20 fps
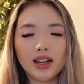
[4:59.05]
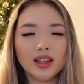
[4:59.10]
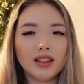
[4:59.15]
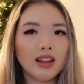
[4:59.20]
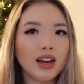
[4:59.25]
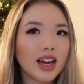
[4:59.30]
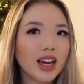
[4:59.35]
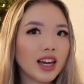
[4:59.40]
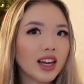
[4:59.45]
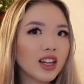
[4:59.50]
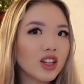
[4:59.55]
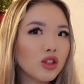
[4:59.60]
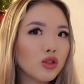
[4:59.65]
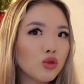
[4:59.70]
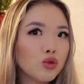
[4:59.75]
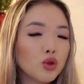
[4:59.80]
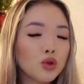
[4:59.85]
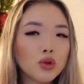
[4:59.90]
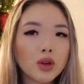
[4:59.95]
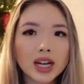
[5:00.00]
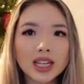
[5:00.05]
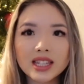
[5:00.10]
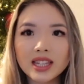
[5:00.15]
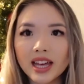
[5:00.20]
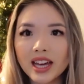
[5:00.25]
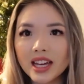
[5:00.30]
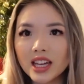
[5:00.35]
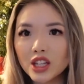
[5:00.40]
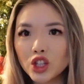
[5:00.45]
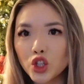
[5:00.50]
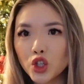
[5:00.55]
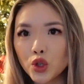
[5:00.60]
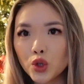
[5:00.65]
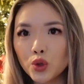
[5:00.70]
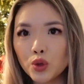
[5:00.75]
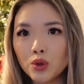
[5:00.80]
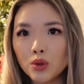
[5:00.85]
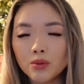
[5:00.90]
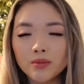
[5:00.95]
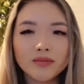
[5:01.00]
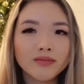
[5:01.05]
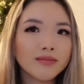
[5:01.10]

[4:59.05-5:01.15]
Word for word: Like, do you guys like it too?